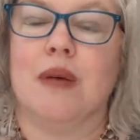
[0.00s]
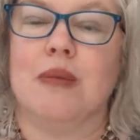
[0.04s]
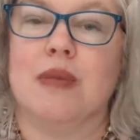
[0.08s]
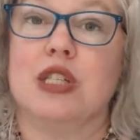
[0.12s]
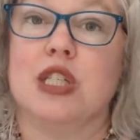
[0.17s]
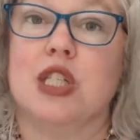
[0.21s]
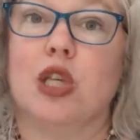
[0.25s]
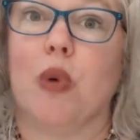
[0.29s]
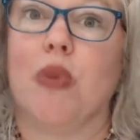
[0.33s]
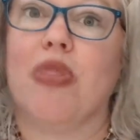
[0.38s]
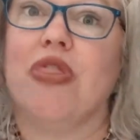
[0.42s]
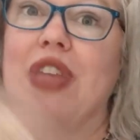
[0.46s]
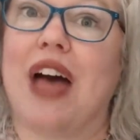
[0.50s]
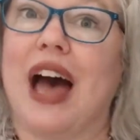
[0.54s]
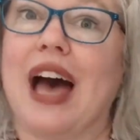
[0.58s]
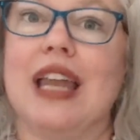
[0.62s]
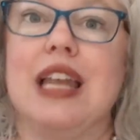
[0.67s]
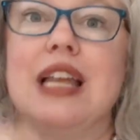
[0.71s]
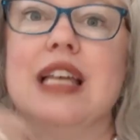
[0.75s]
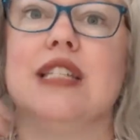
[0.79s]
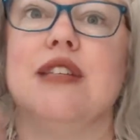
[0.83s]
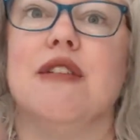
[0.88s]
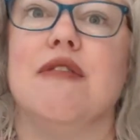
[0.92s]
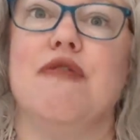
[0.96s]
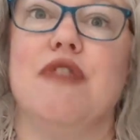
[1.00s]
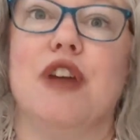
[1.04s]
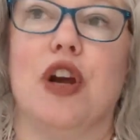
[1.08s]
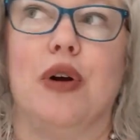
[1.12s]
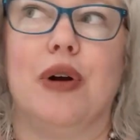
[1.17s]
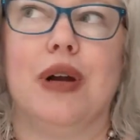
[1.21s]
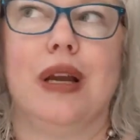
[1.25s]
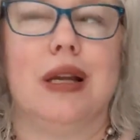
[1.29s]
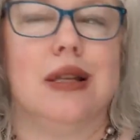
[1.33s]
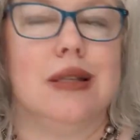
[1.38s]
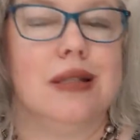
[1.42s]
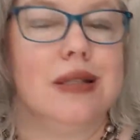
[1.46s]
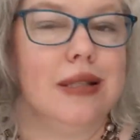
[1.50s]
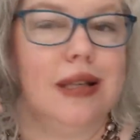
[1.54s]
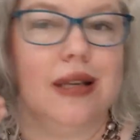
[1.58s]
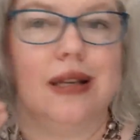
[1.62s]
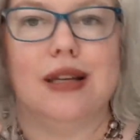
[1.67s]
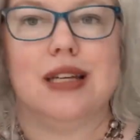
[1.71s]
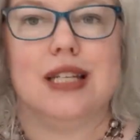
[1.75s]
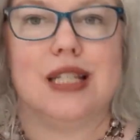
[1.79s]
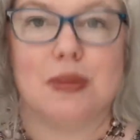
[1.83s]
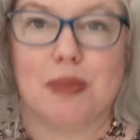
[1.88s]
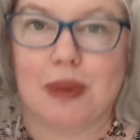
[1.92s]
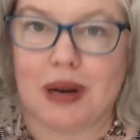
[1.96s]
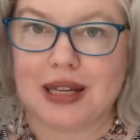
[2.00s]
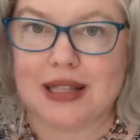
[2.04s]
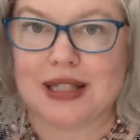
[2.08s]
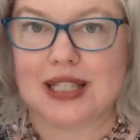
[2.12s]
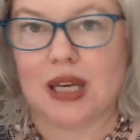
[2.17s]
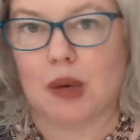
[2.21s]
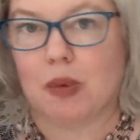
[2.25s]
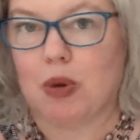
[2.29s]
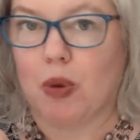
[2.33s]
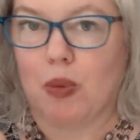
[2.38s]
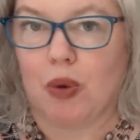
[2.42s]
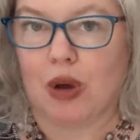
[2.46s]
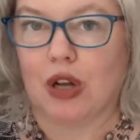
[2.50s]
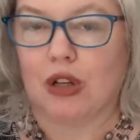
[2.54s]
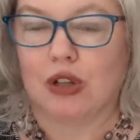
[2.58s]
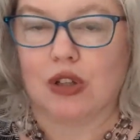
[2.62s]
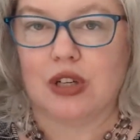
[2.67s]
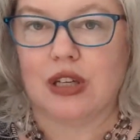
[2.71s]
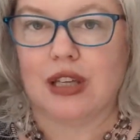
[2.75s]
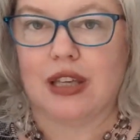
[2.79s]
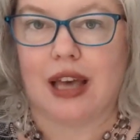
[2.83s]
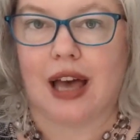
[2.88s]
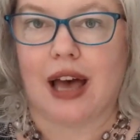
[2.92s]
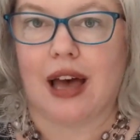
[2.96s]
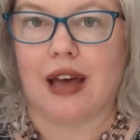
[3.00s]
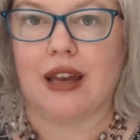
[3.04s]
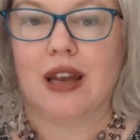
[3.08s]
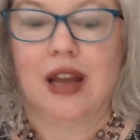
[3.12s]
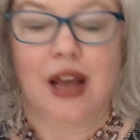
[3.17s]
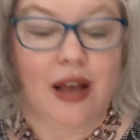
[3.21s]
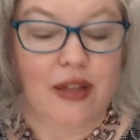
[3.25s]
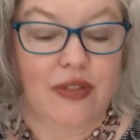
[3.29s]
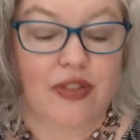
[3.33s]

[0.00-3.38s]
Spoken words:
So that is a very insidious mindset we want to look at.